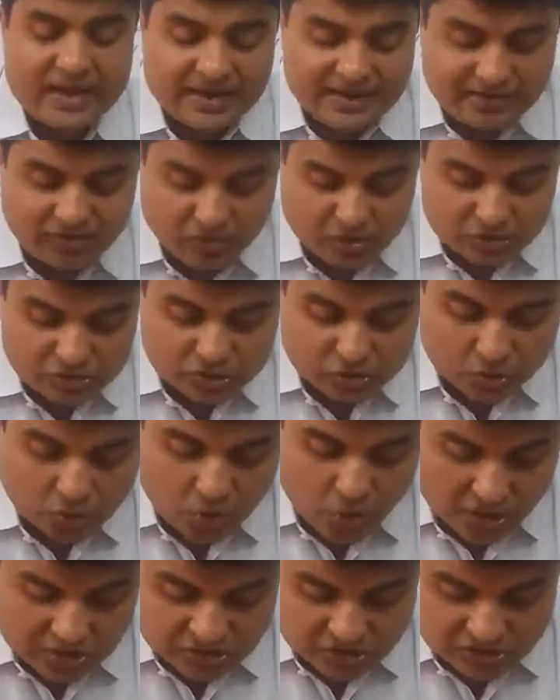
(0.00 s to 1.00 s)
R is equal to
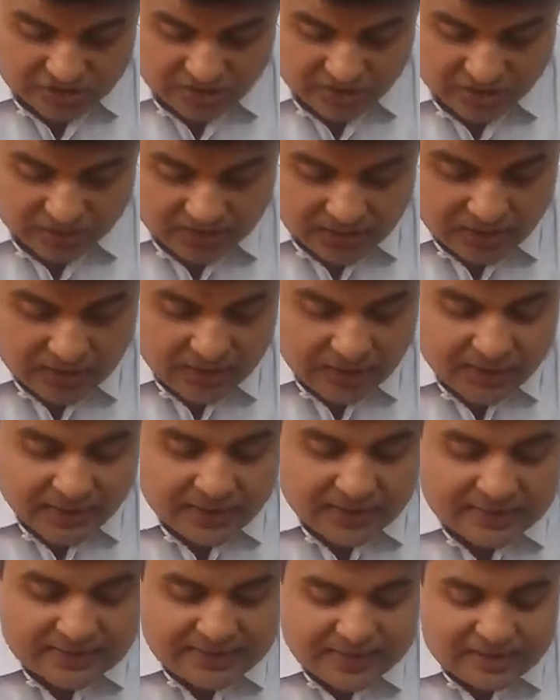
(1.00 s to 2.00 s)
constant.
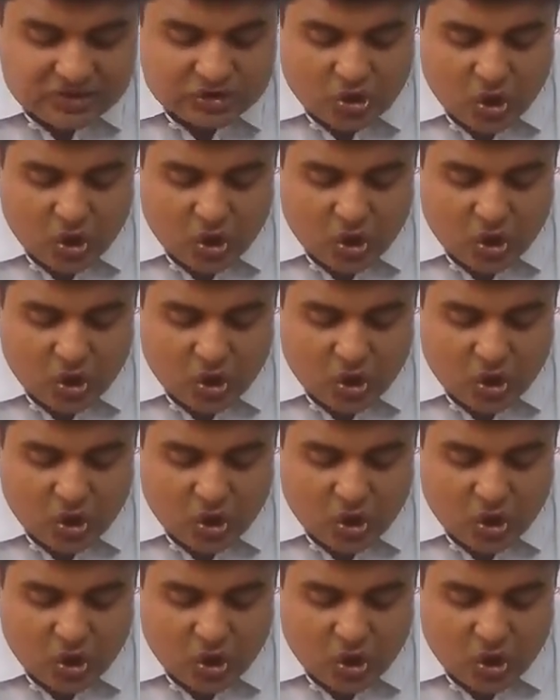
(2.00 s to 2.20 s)
This